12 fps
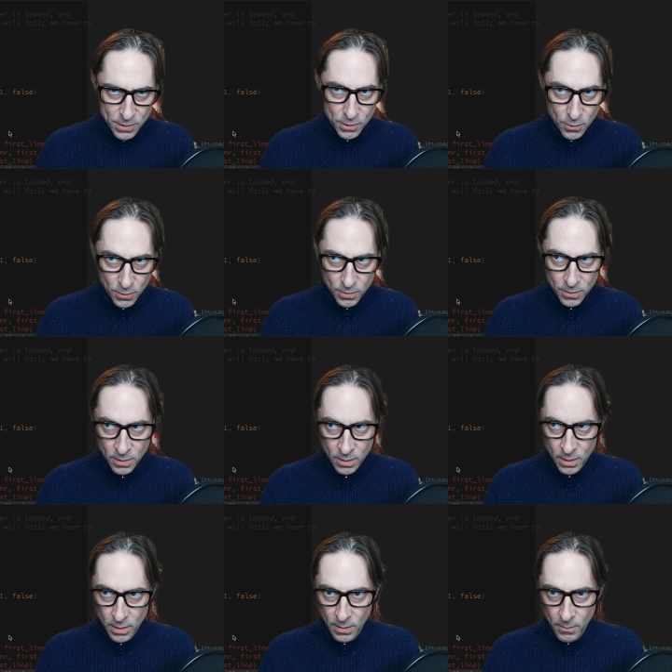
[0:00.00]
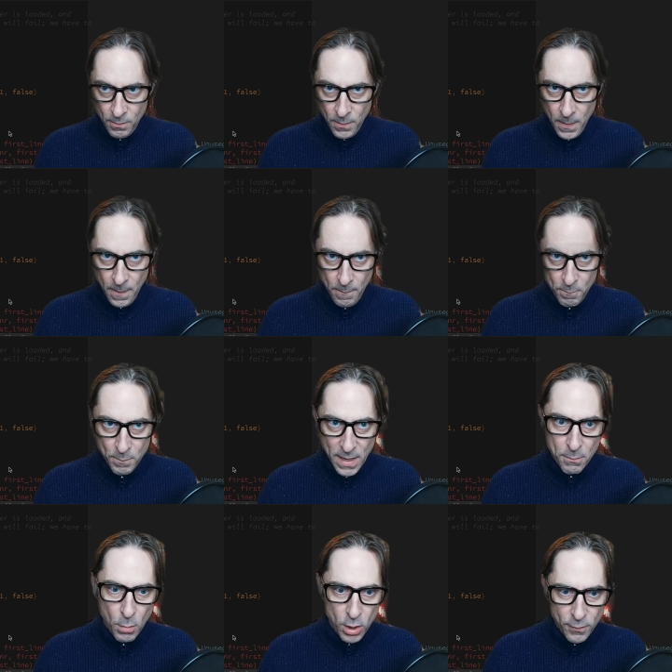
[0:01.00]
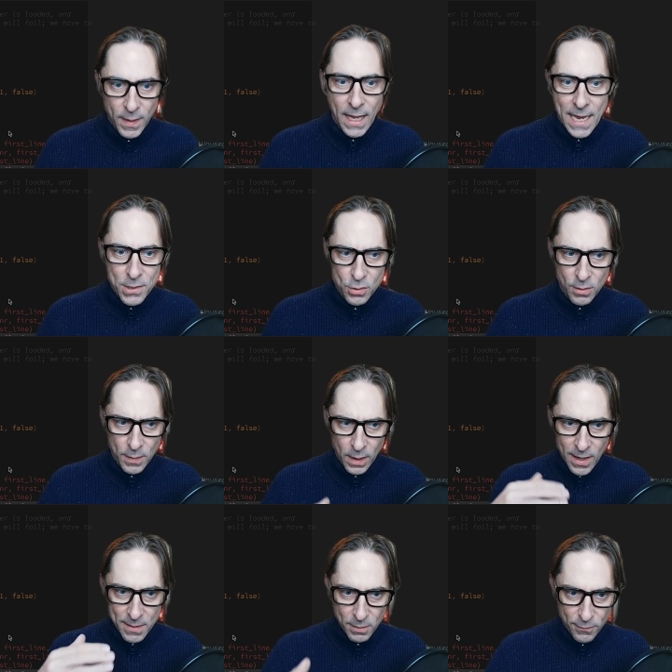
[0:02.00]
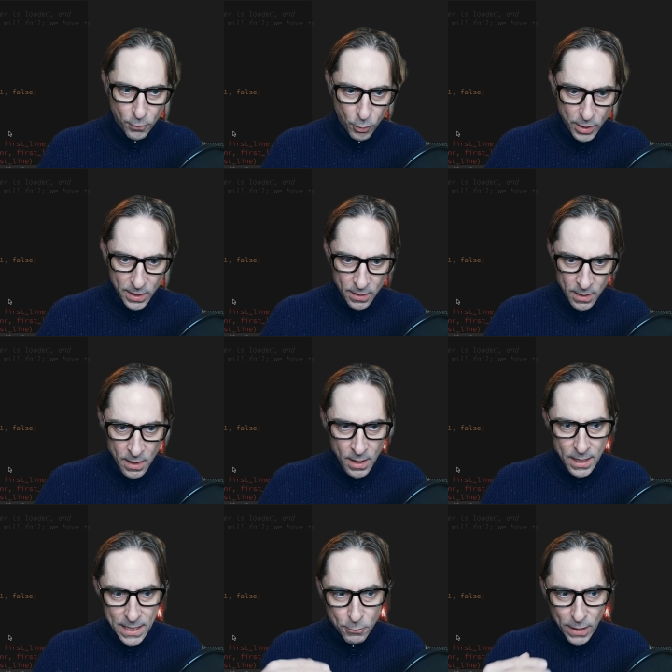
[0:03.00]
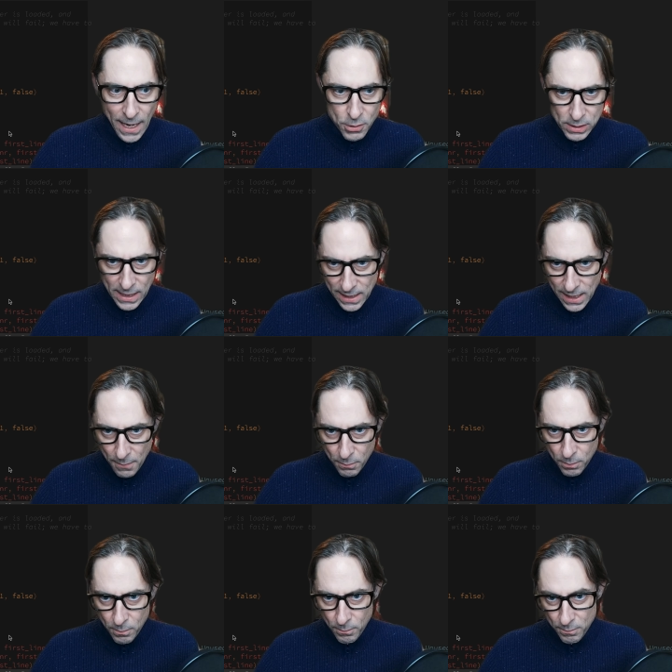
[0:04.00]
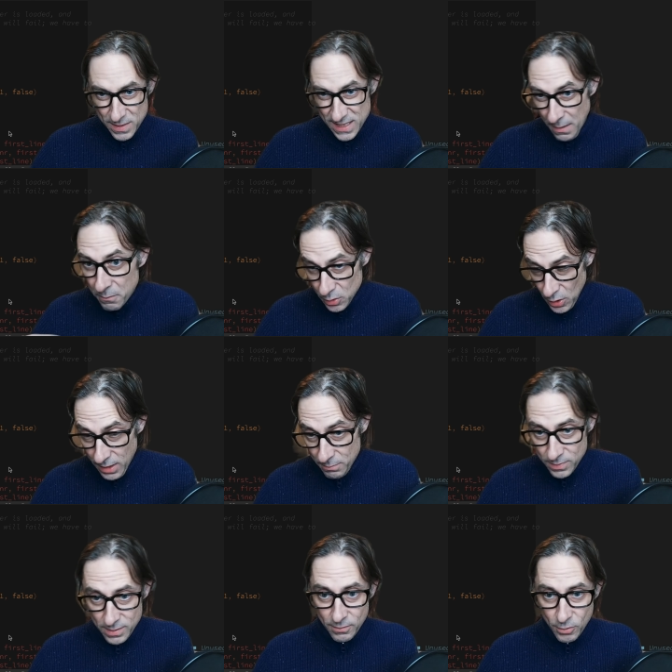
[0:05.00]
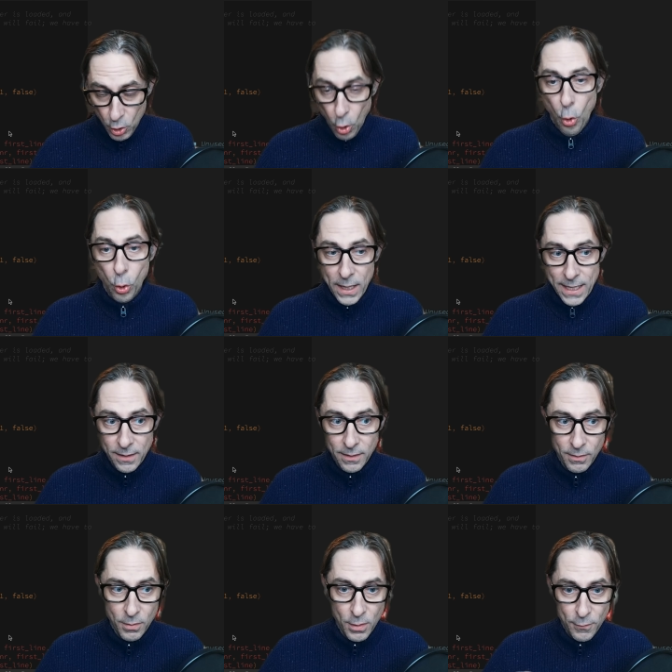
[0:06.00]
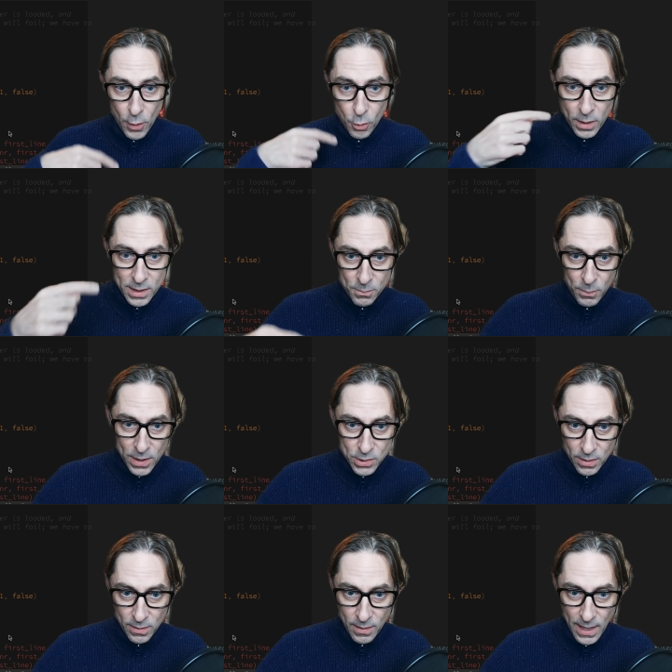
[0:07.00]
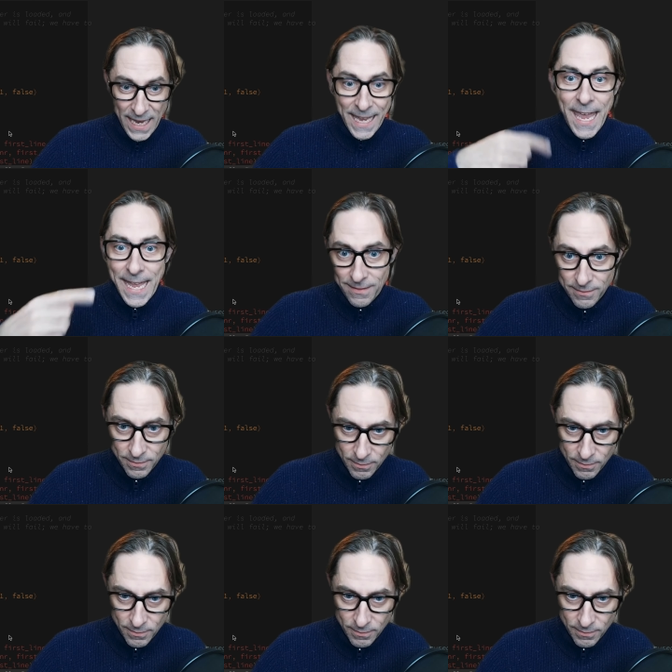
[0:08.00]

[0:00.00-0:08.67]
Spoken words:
to be a modification of the line before it, it will actually end up sometimes calling the fold expression again